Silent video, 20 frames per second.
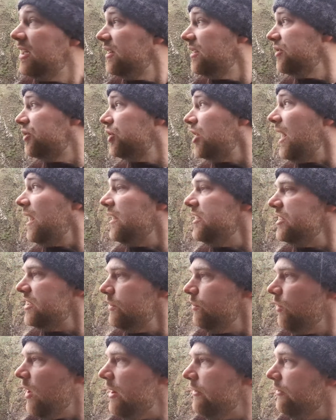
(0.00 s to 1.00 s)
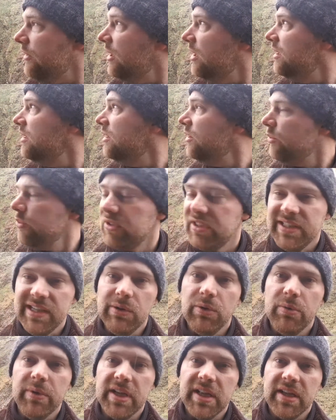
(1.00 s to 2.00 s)
challenging weather. See
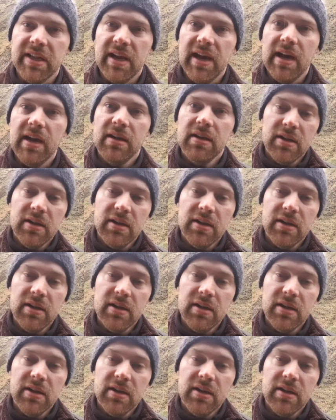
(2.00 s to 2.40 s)
what we can get.